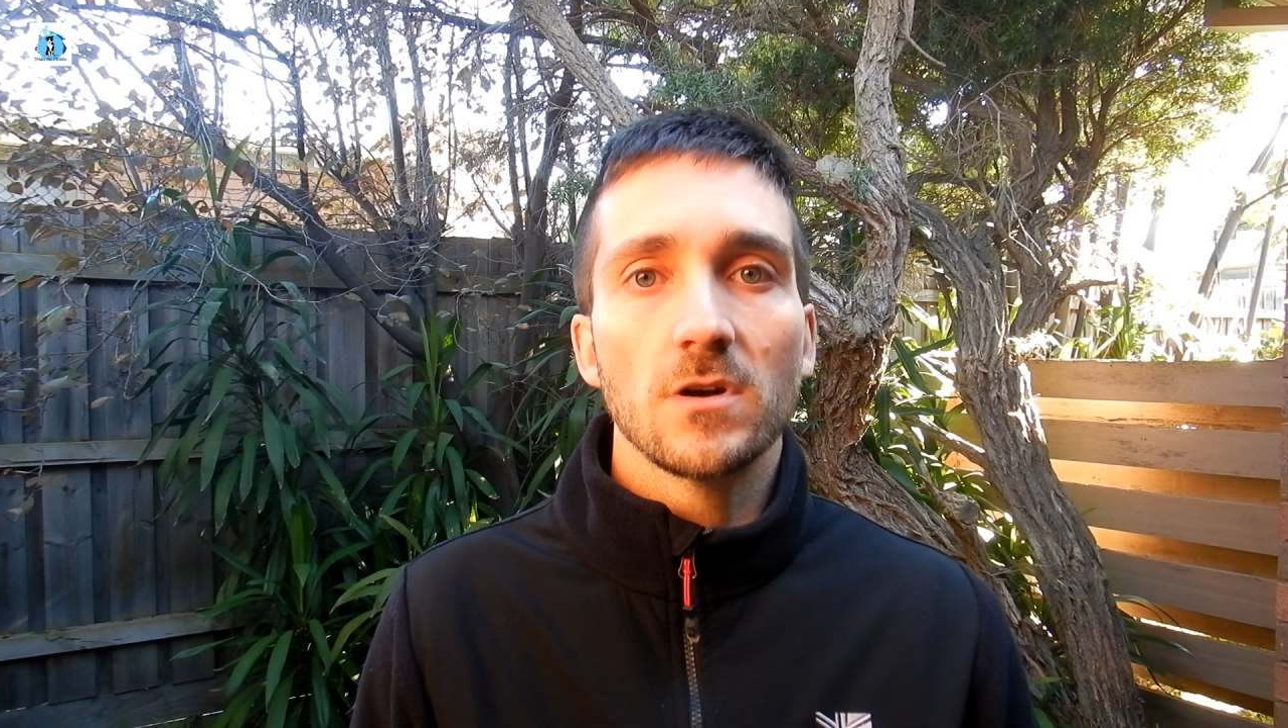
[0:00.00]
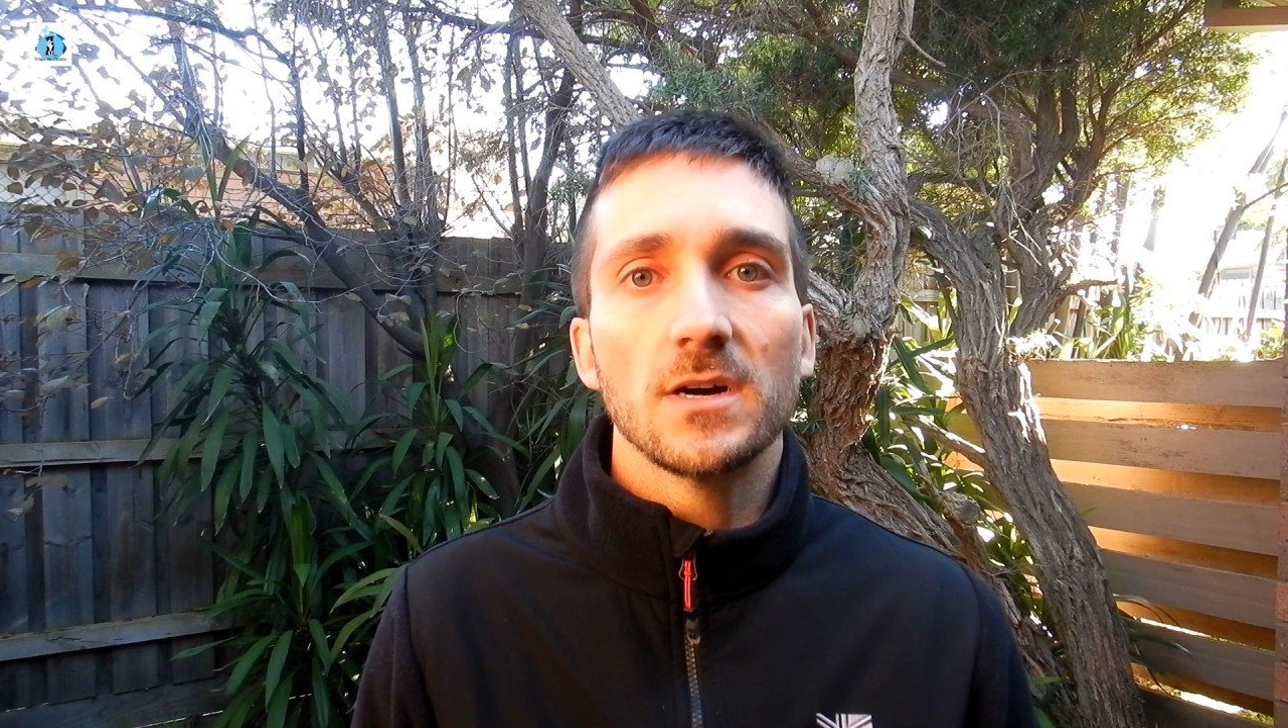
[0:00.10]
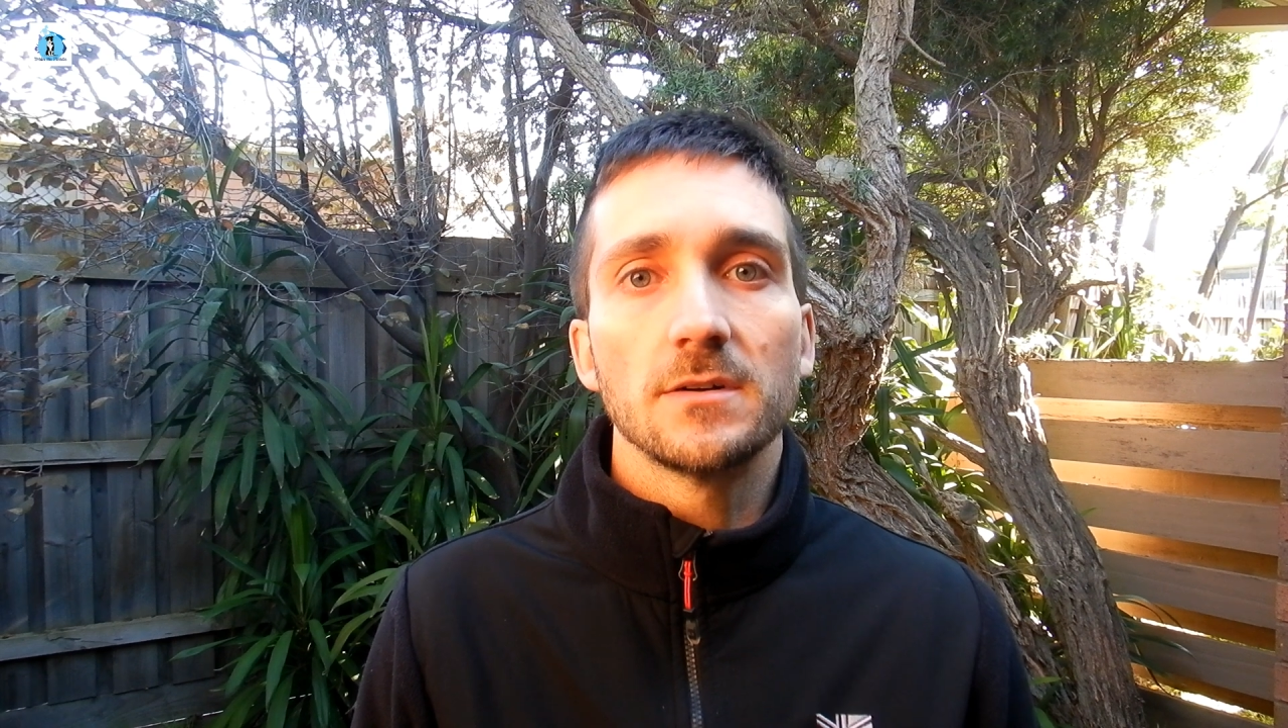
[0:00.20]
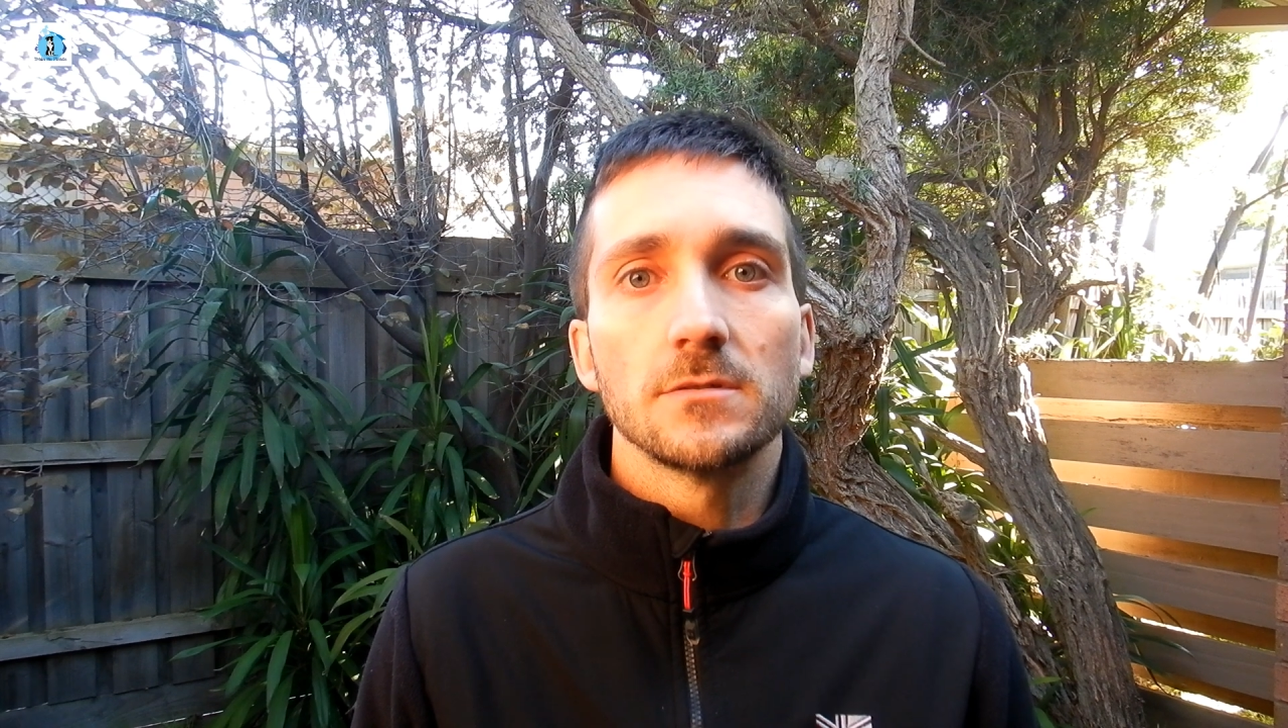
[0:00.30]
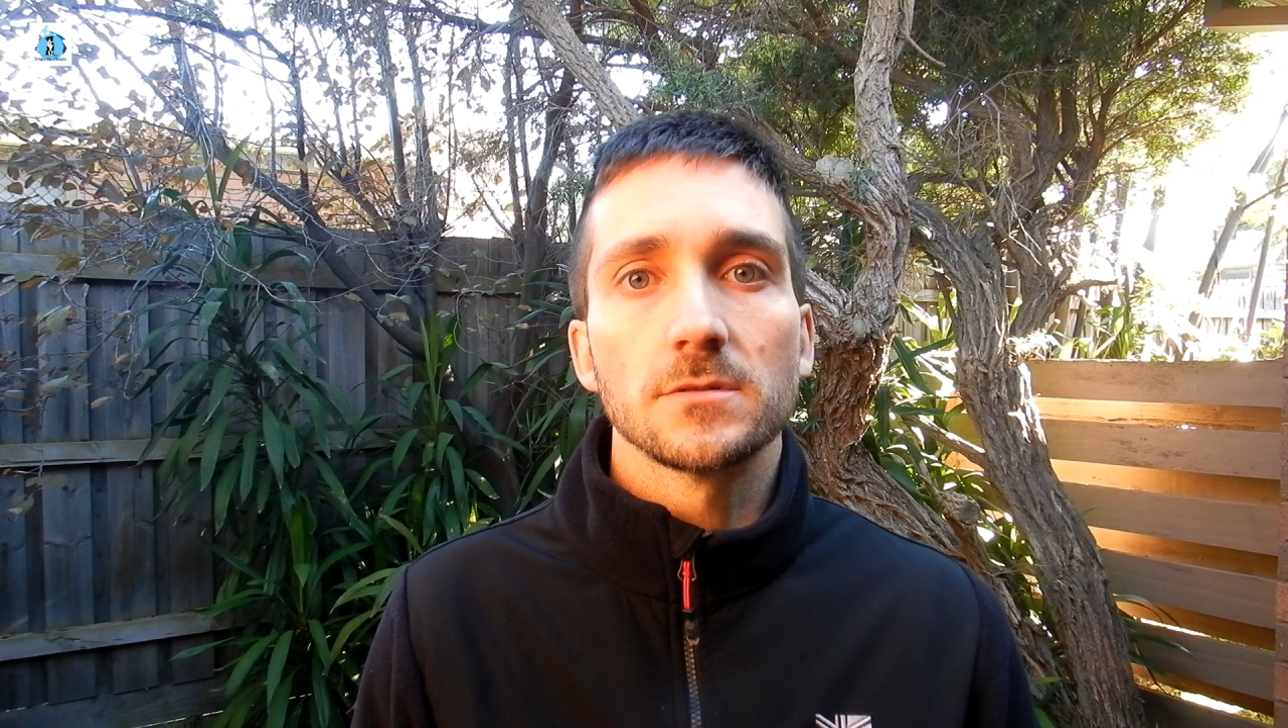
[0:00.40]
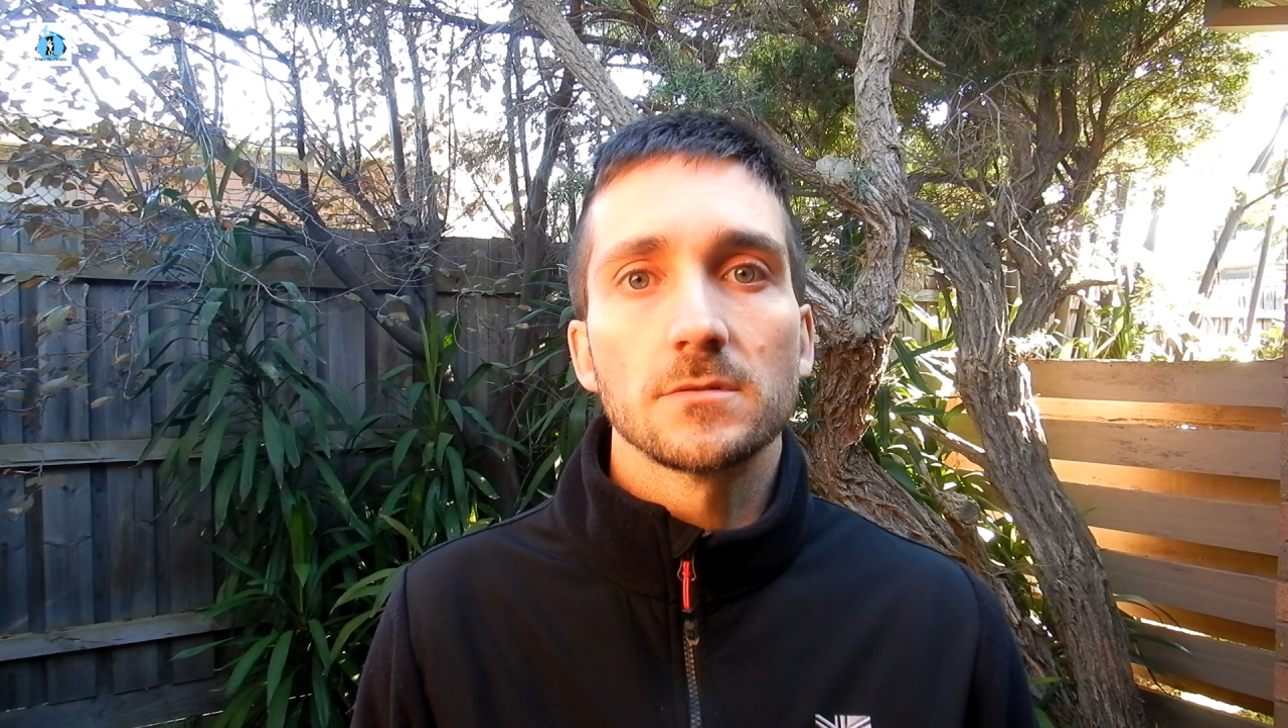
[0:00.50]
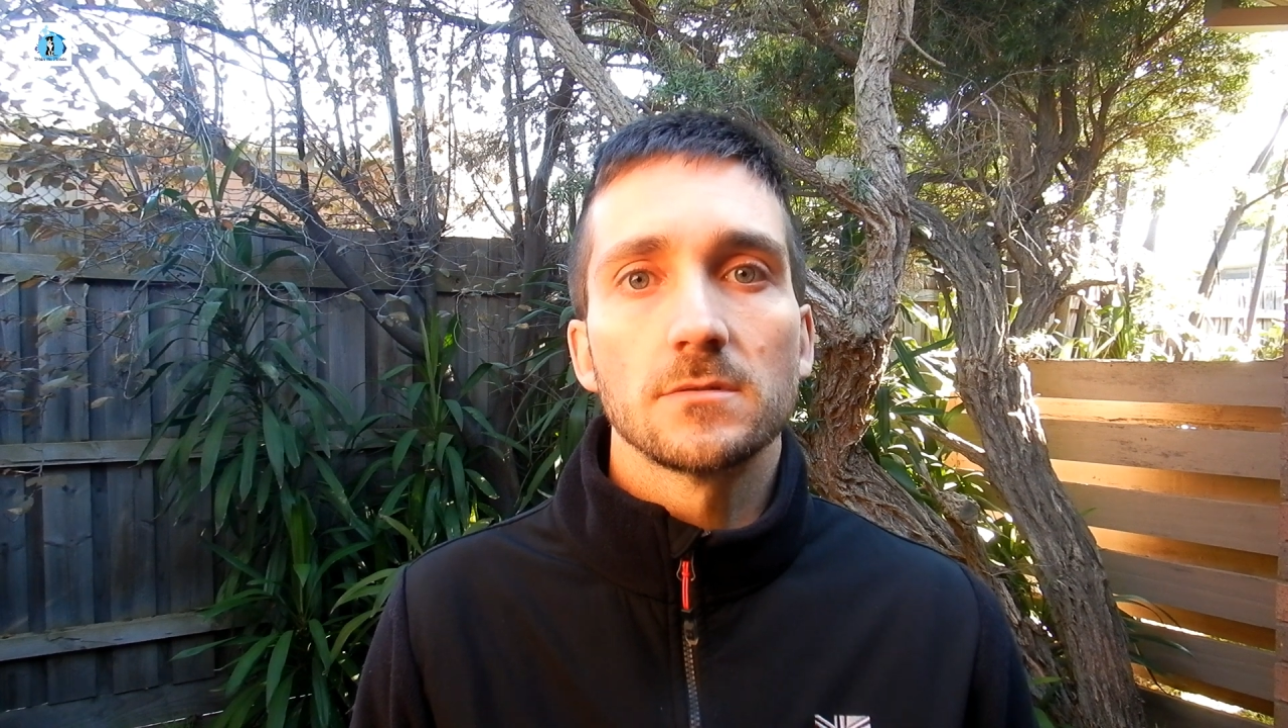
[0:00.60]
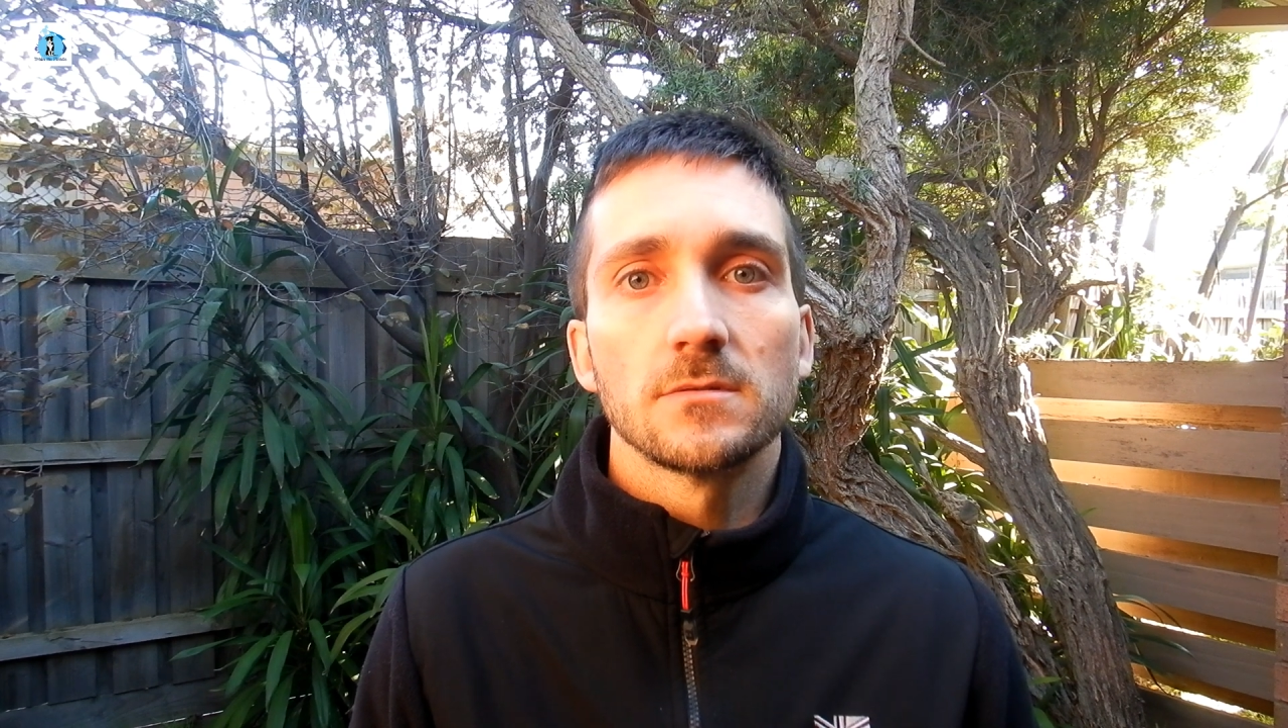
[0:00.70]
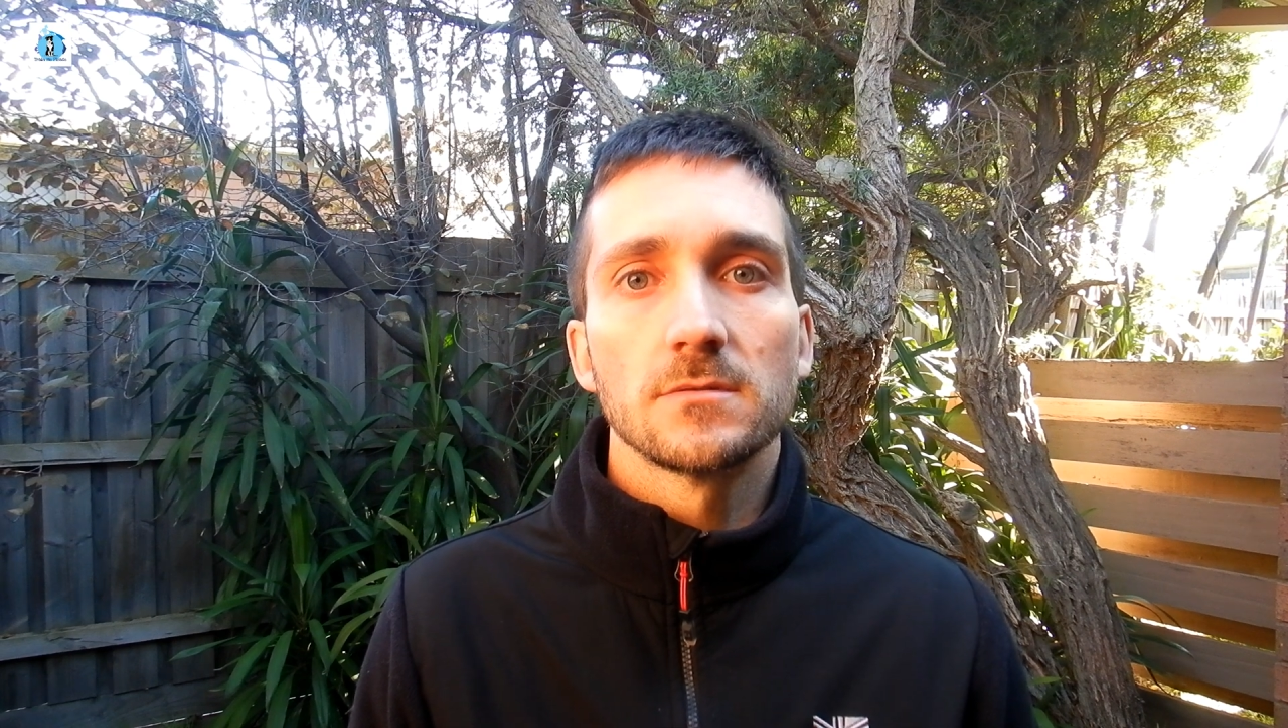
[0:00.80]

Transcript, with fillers: growls.